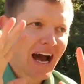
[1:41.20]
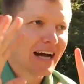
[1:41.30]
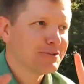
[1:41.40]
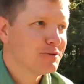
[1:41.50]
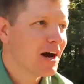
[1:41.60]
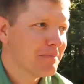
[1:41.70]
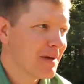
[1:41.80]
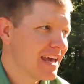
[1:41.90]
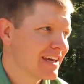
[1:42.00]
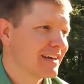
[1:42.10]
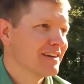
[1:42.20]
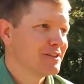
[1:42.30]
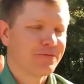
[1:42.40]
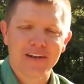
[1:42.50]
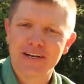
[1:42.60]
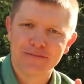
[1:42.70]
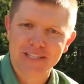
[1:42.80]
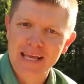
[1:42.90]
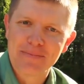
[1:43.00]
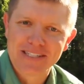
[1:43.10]
I do not make definitive
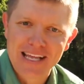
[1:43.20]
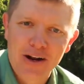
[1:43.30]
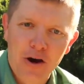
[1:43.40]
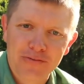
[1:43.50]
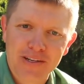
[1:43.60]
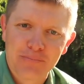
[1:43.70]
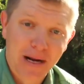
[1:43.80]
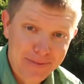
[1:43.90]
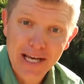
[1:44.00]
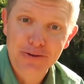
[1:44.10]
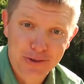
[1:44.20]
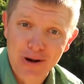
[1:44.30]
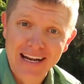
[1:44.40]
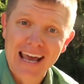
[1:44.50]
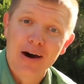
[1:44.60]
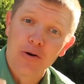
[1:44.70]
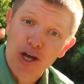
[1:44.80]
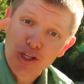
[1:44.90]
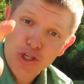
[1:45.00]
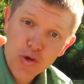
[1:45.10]
statements that often, but I'm telling you right now,
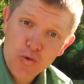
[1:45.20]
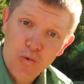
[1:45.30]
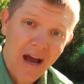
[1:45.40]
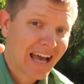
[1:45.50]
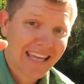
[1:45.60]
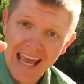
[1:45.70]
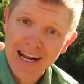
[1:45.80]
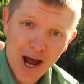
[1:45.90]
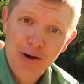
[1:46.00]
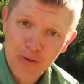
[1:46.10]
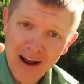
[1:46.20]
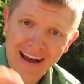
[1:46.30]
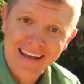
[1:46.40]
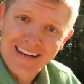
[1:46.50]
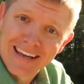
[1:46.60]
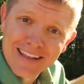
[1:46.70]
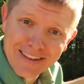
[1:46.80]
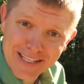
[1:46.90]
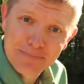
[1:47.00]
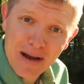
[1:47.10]
you cannot ride this